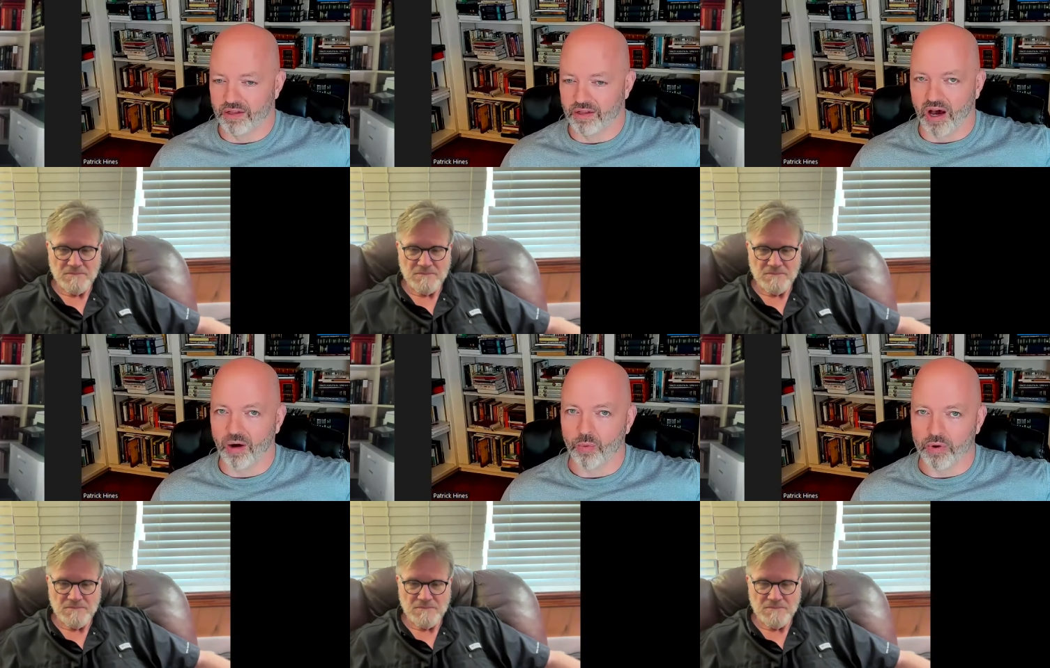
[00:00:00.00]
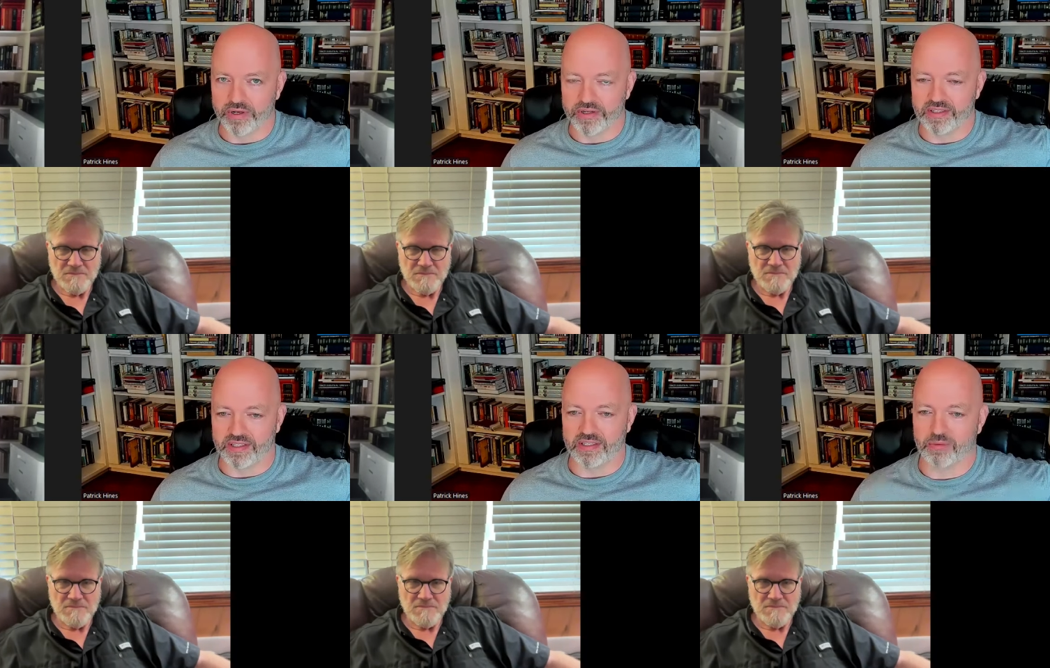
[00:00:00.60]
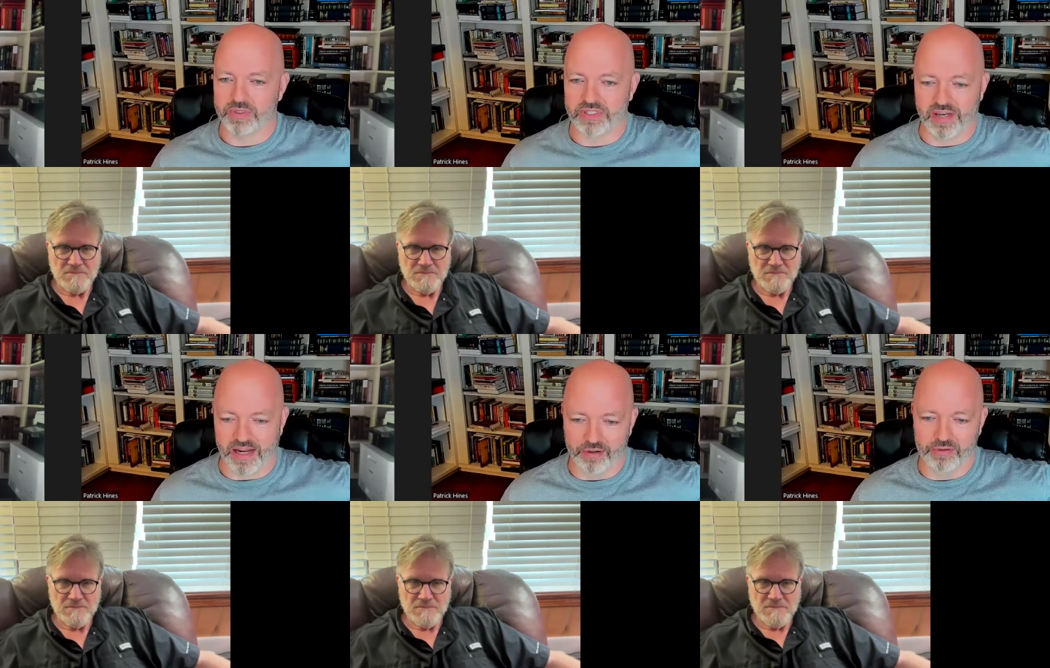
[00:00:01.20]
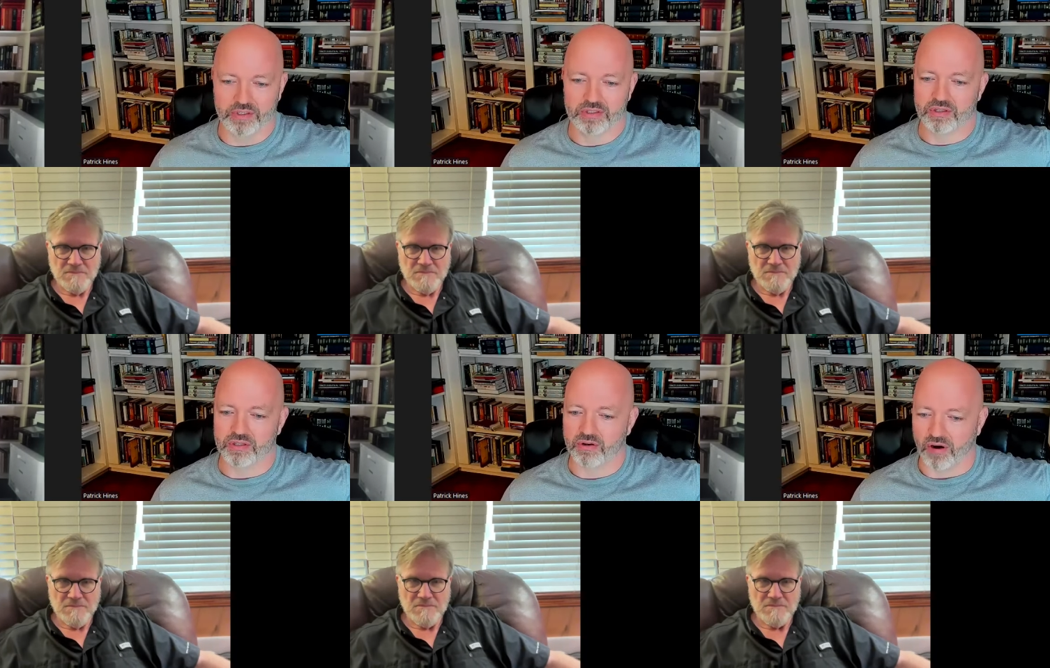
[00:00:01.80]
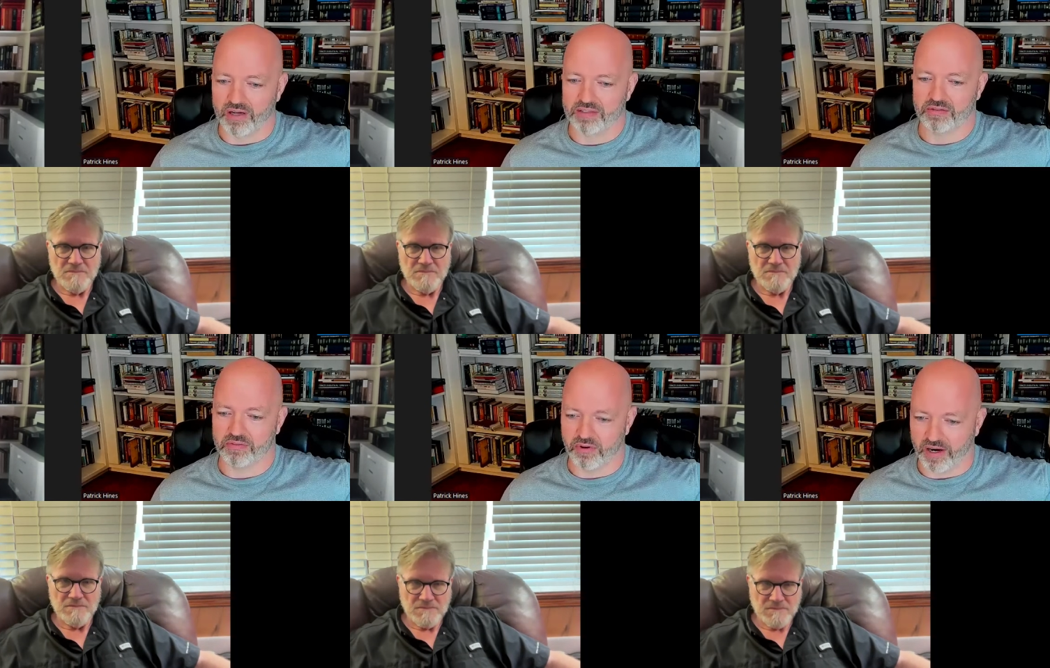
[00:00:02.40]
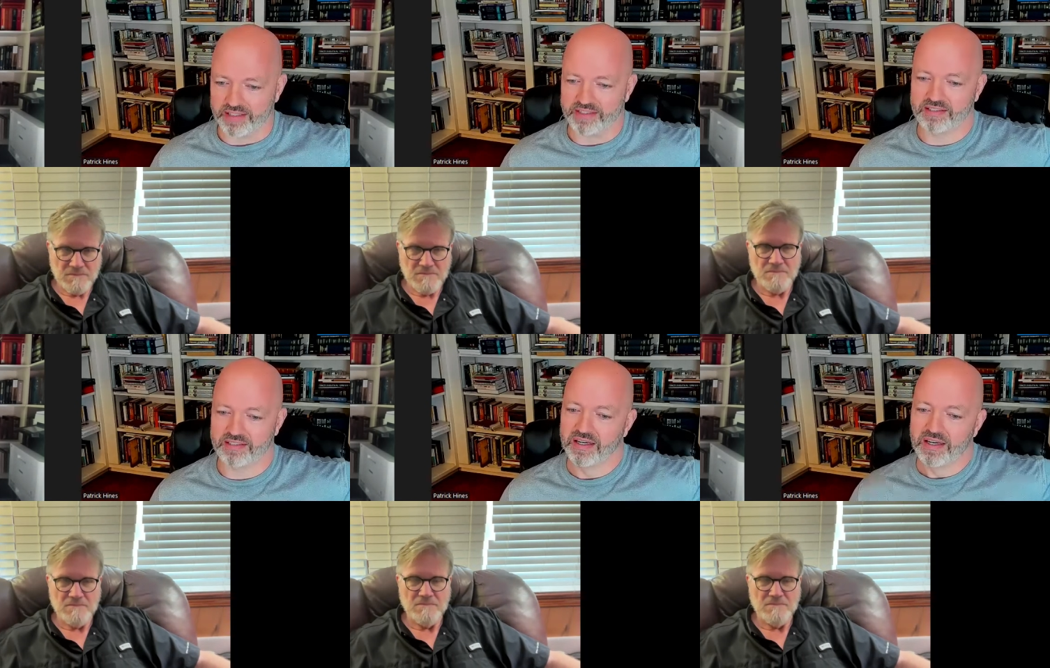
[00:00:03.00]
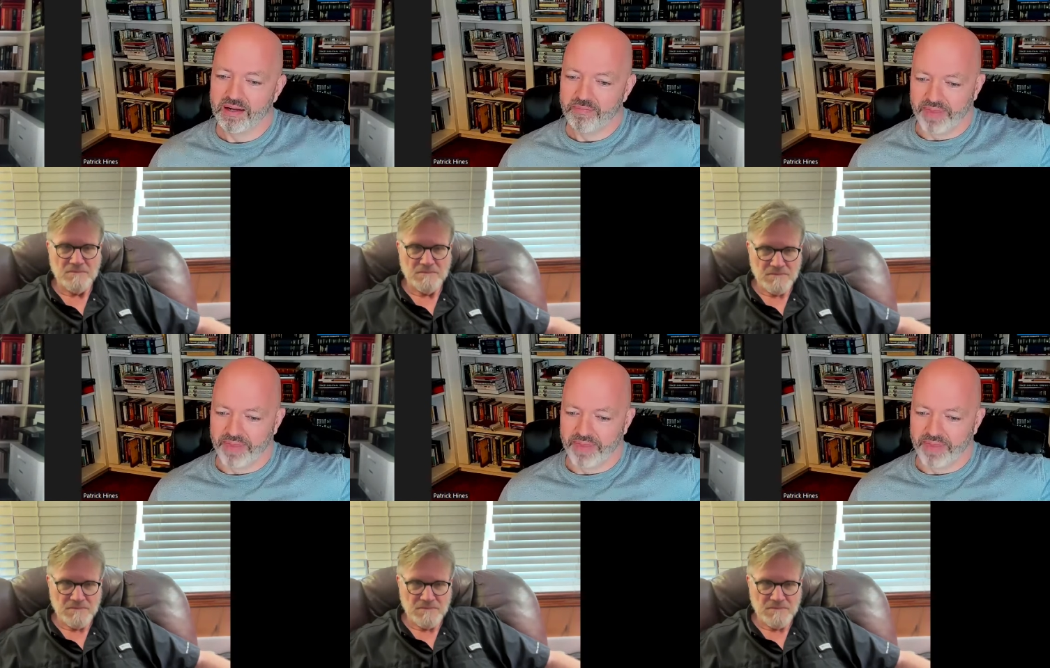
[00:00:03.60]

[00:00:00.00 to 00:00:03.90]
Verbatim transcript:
Speaker 1: in thought, word, and deed, was nailed to the cross of Christ.